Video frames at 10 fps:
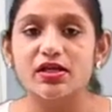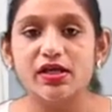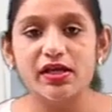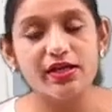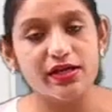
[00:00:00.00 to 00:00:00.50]

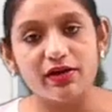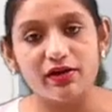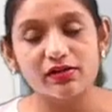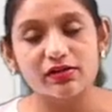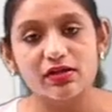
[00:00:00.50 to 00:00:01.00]

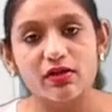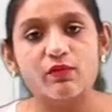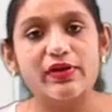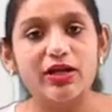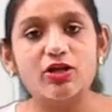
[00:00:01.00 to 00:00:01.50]
Here
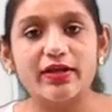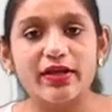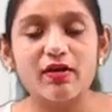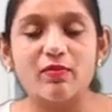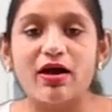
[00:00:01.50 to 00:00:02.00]
we are
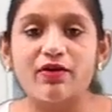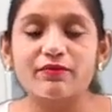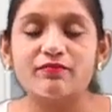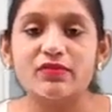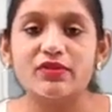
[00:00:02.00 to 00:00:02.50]
talking about
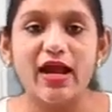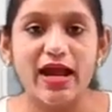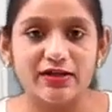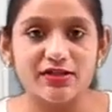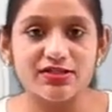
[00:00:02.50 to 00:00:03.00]
the
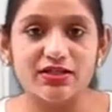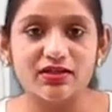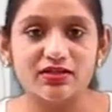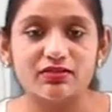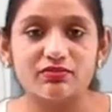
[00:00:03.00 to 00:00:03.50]

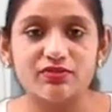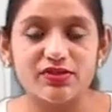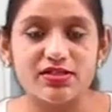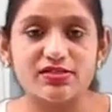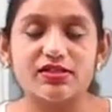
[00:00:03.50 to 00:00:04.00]
energy
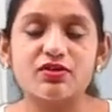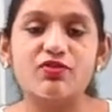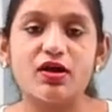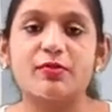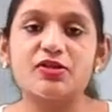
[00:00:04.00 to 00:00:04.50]
which is in the
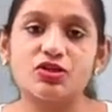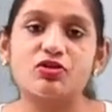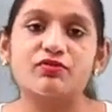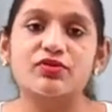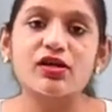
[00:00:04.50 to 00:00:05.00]
formation
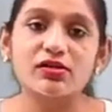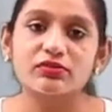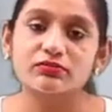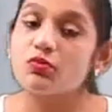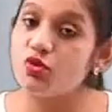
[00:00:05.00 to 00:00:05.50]
of the
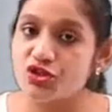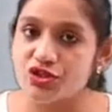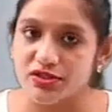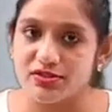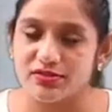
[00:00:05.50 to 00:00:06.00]

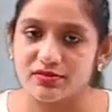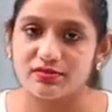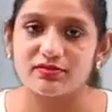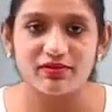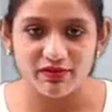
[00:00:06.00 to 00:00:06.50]
motion.
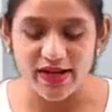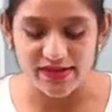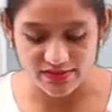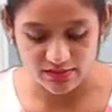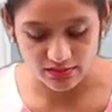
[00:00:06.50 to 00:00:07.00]

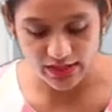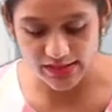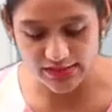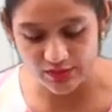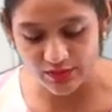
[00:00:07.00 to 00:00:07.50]
Right.
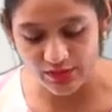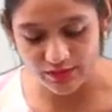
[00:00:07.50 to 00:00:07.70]
Next one.